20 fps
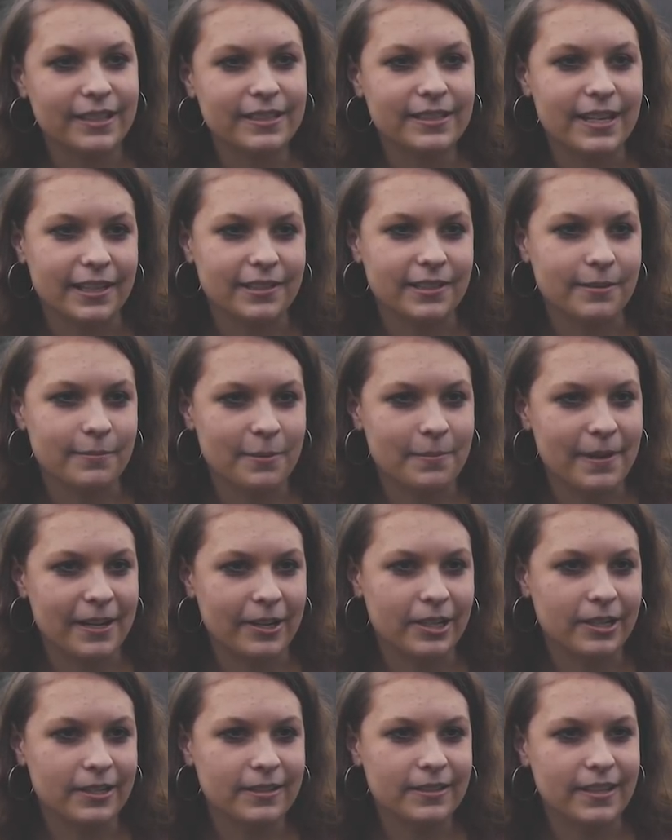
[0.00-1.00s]
texted my
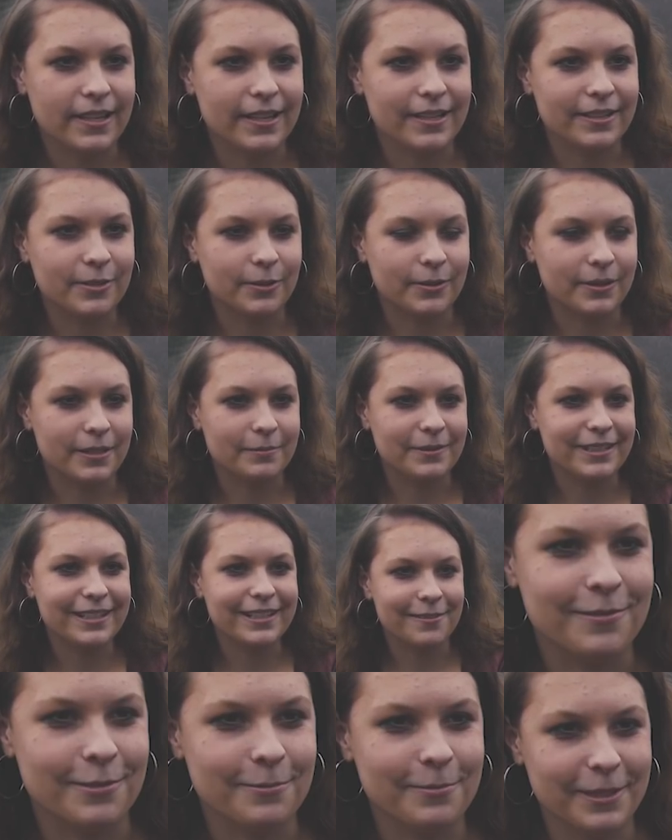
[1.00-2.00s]
parents and told them to
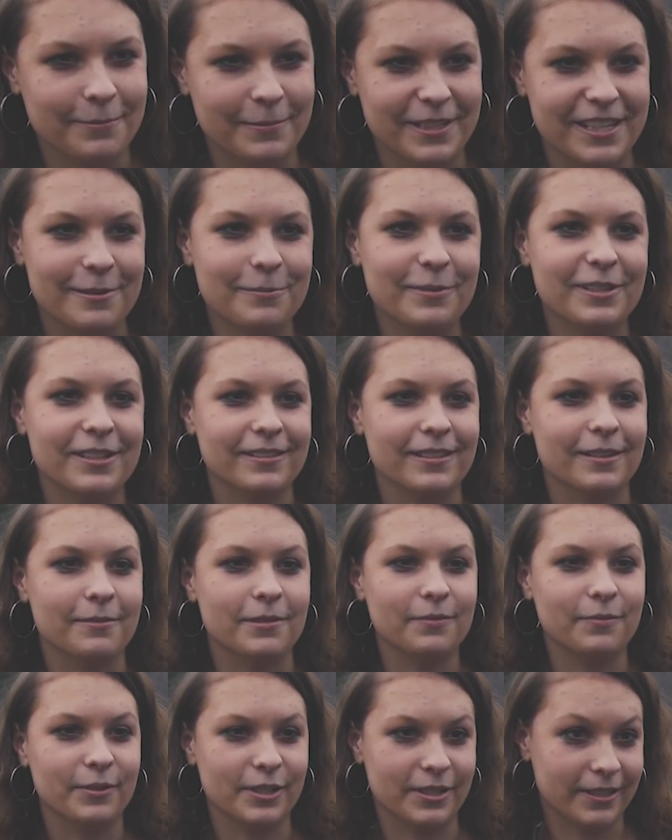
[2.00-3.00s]
come and pick me up because I
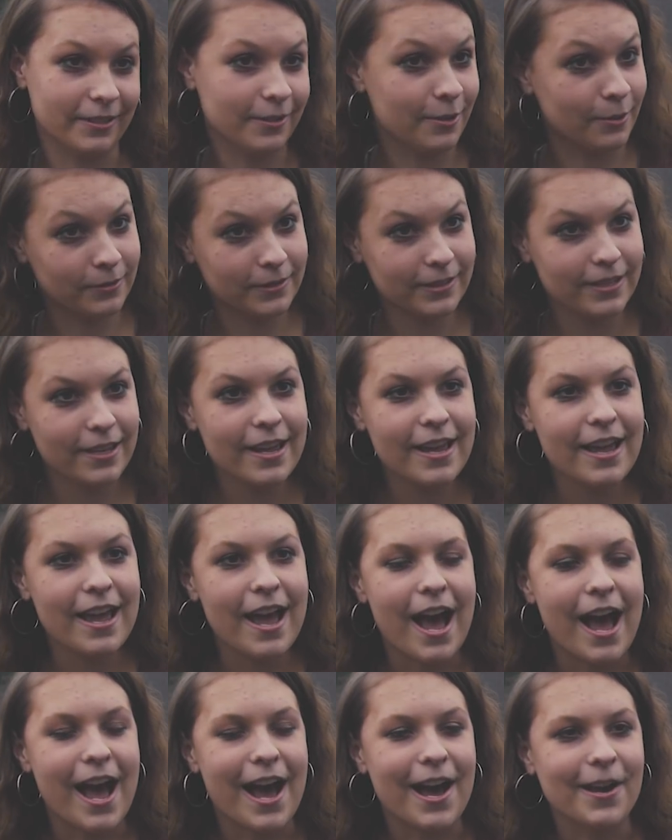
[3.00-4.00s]
was freezing cold.
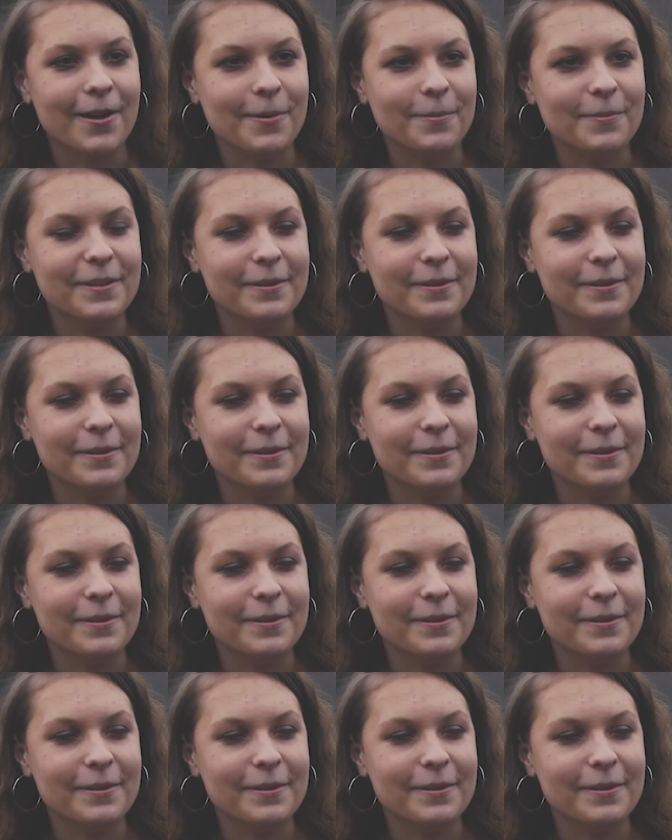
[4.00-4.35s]
It